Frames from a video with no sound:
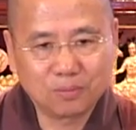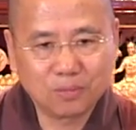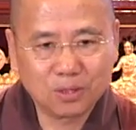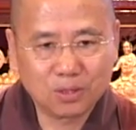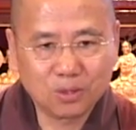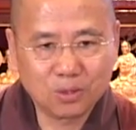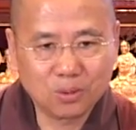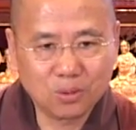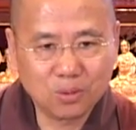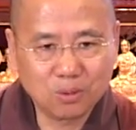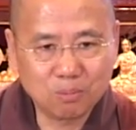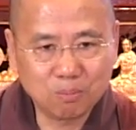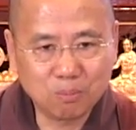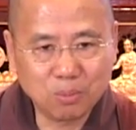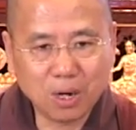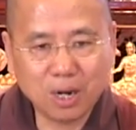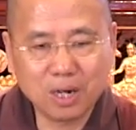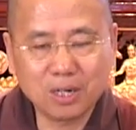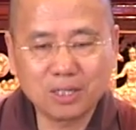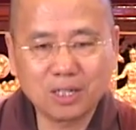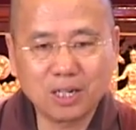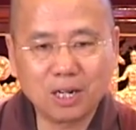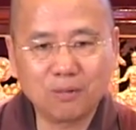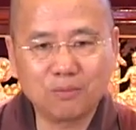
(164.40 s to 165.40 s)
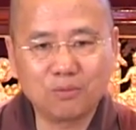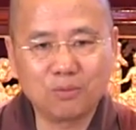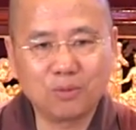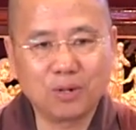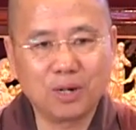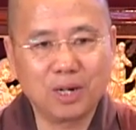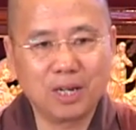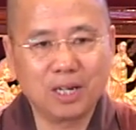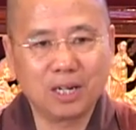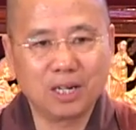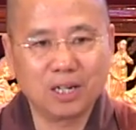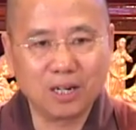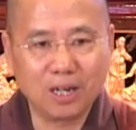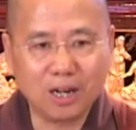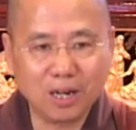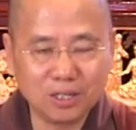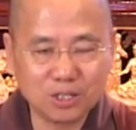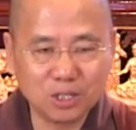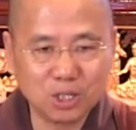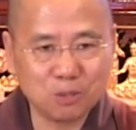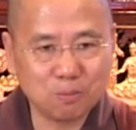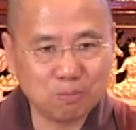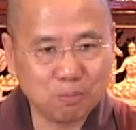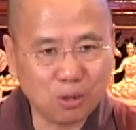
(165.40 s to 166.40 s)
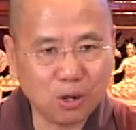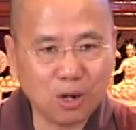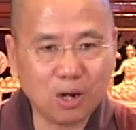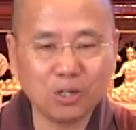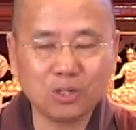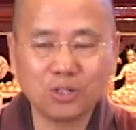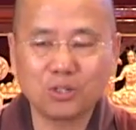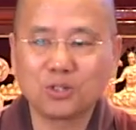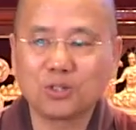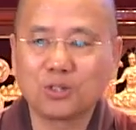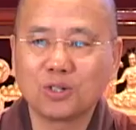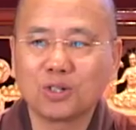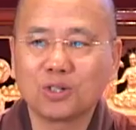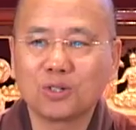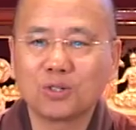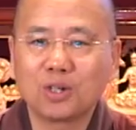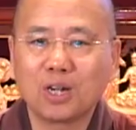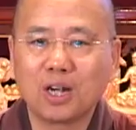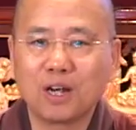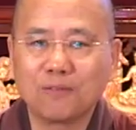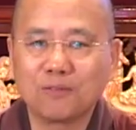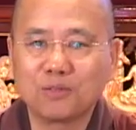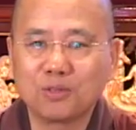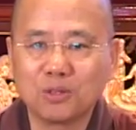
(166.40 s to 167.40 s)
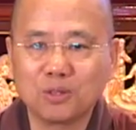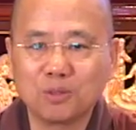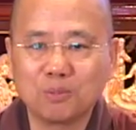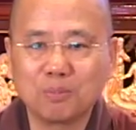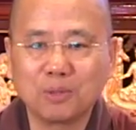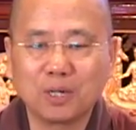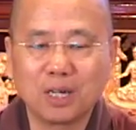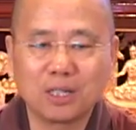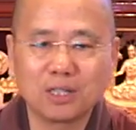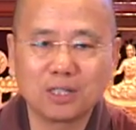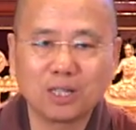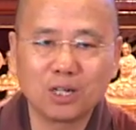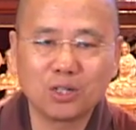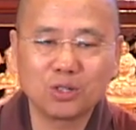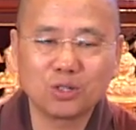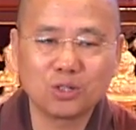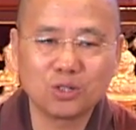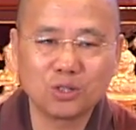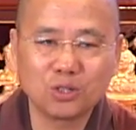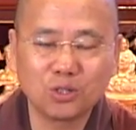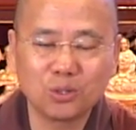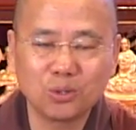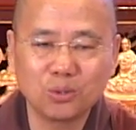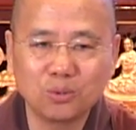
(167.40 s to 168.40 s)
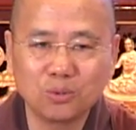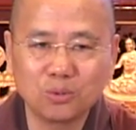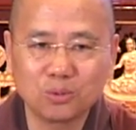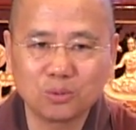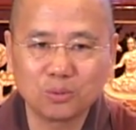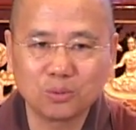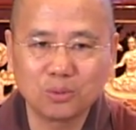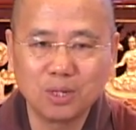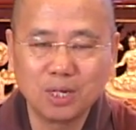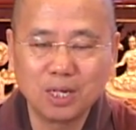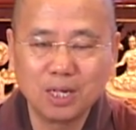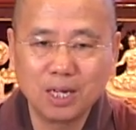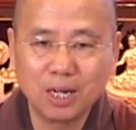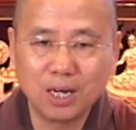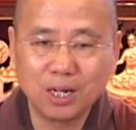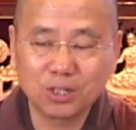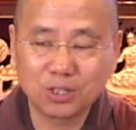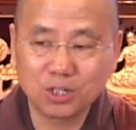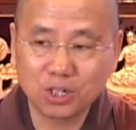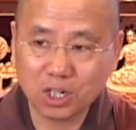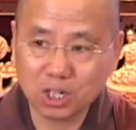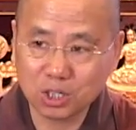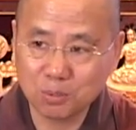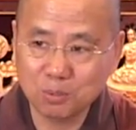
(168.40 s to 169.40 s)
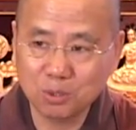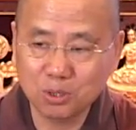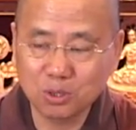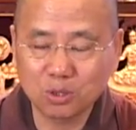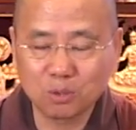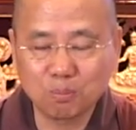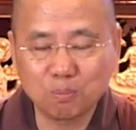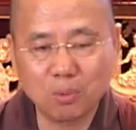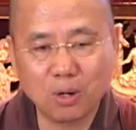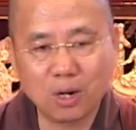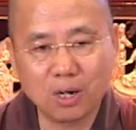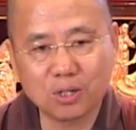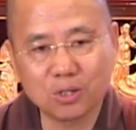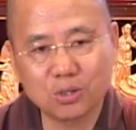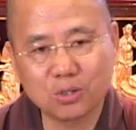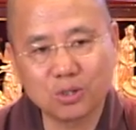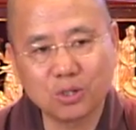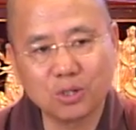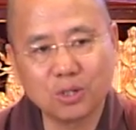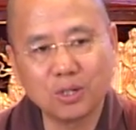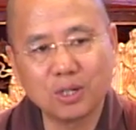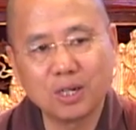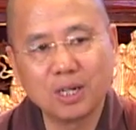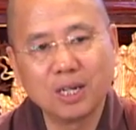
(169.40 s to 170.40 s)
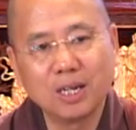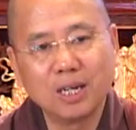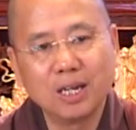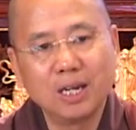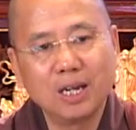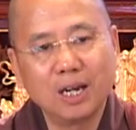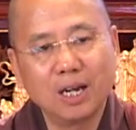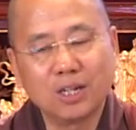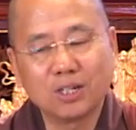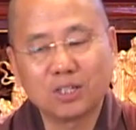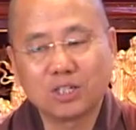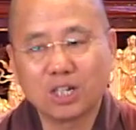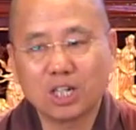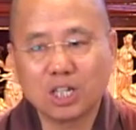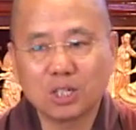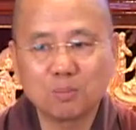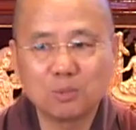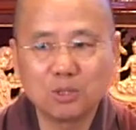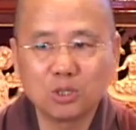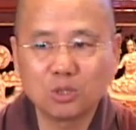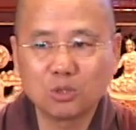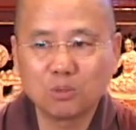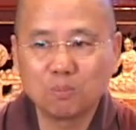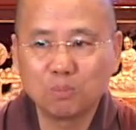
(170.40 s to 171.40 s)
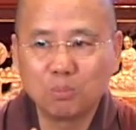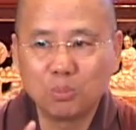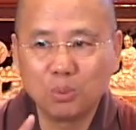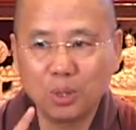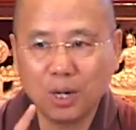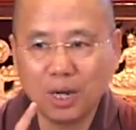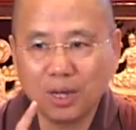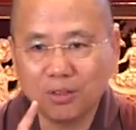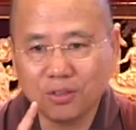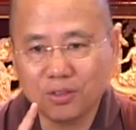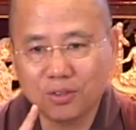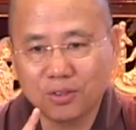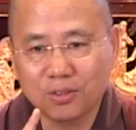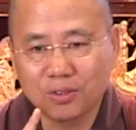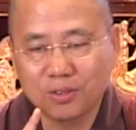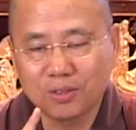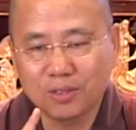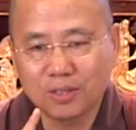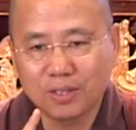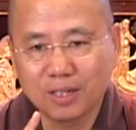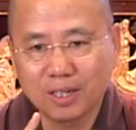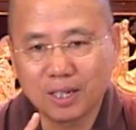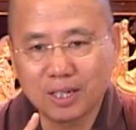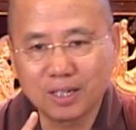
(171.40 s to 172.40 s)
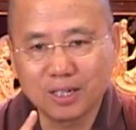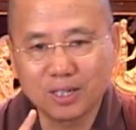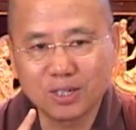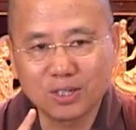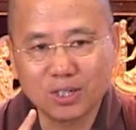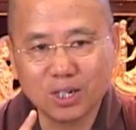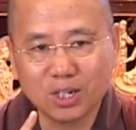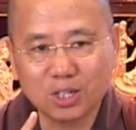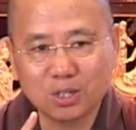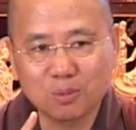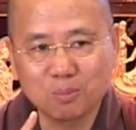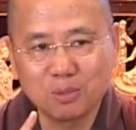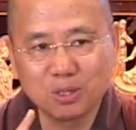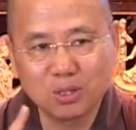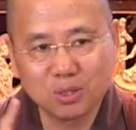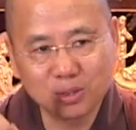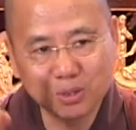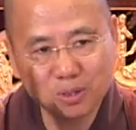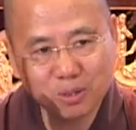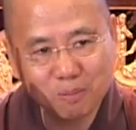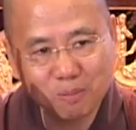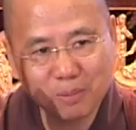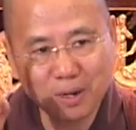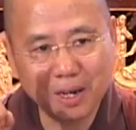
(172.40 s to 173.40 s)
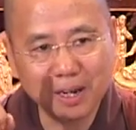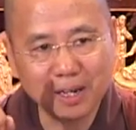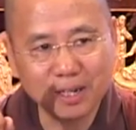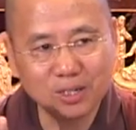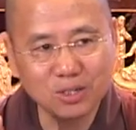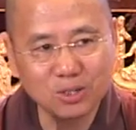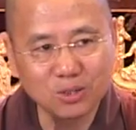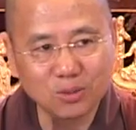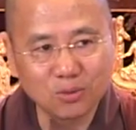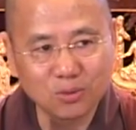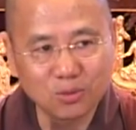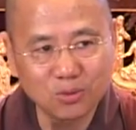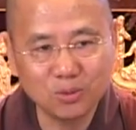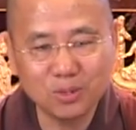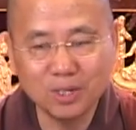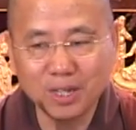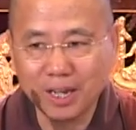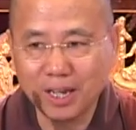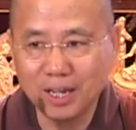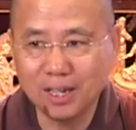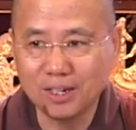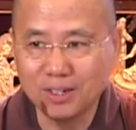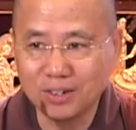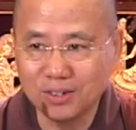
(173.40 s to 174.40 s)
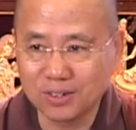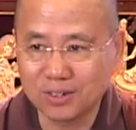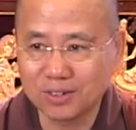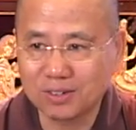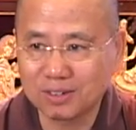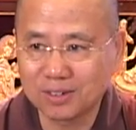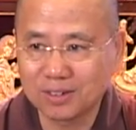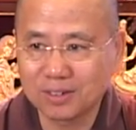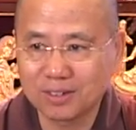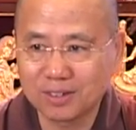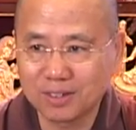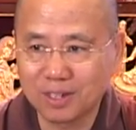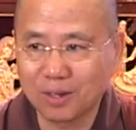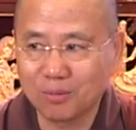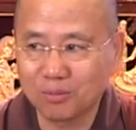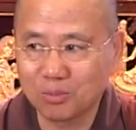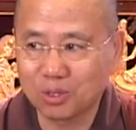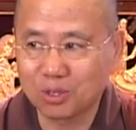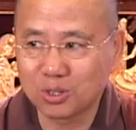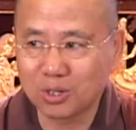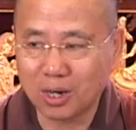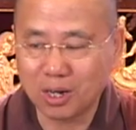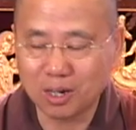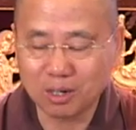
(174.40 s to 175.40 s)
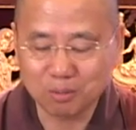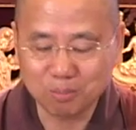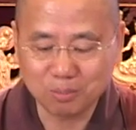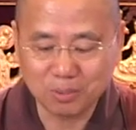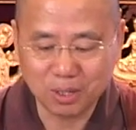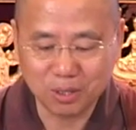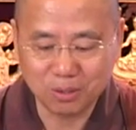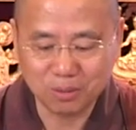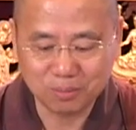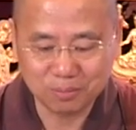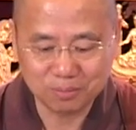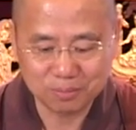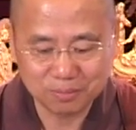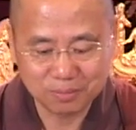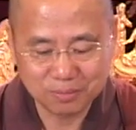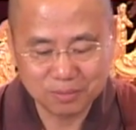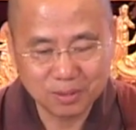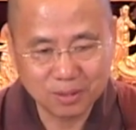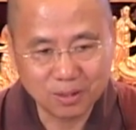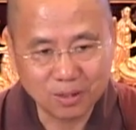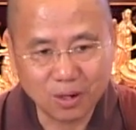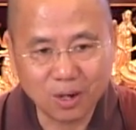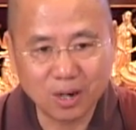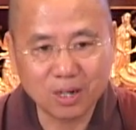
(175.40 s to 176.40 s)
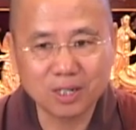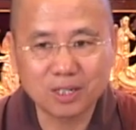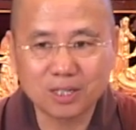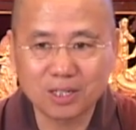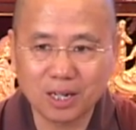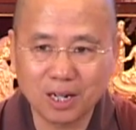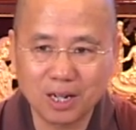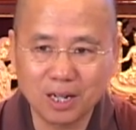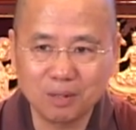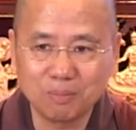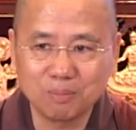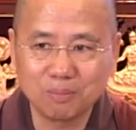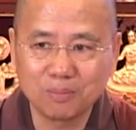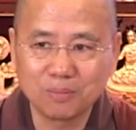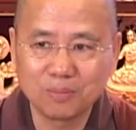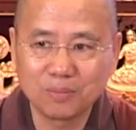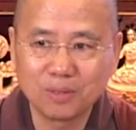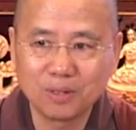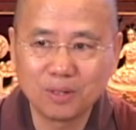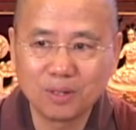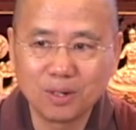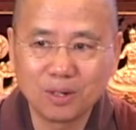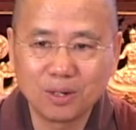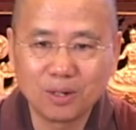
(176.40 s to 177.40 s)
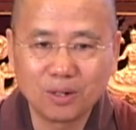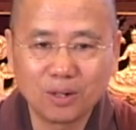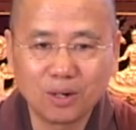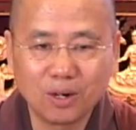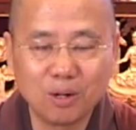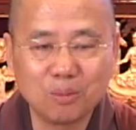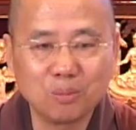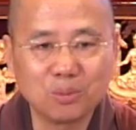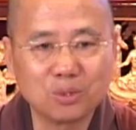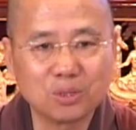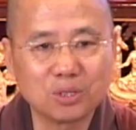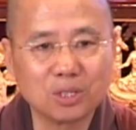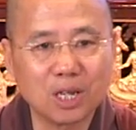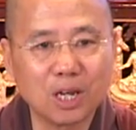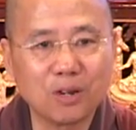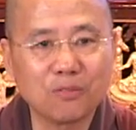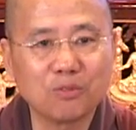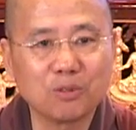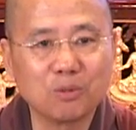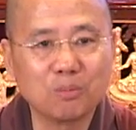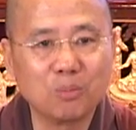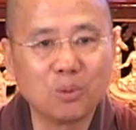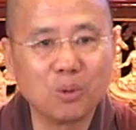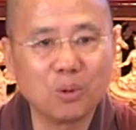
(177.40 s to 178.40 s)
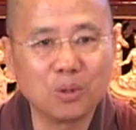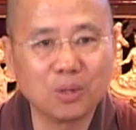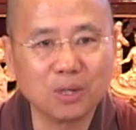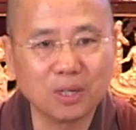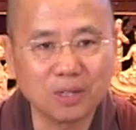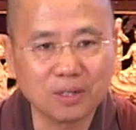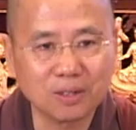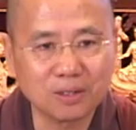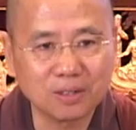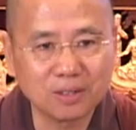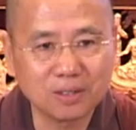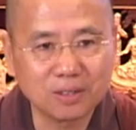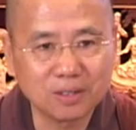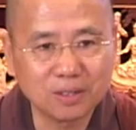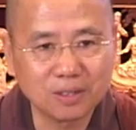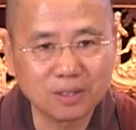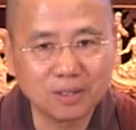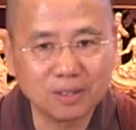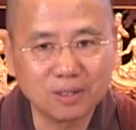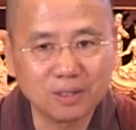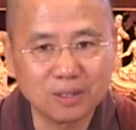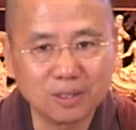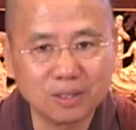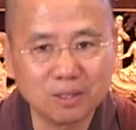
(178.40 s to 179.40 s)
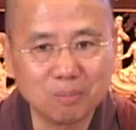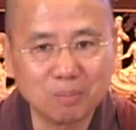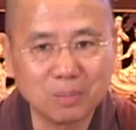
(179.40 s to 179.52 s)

your body upright? And all these postures you have to pay attention to. So adjustment to posture, adjustment to breath, and adjustment to the mind. So 3 A's that we talk about all the time, almost every morning in the